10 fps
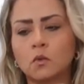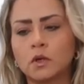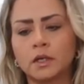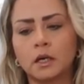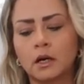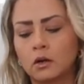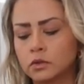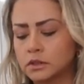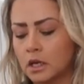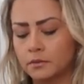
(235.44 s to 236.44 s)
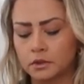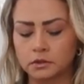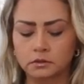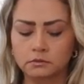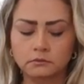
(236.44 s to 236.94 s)
the water are outside
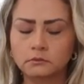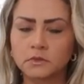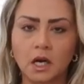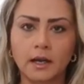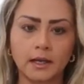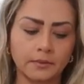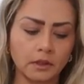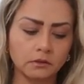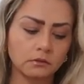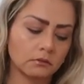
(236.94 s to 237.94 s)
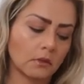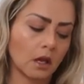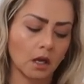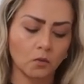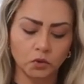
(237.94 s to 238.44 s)
because they are heavy
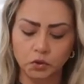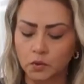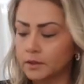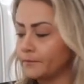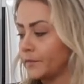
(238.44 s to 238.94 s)
and I won't do it.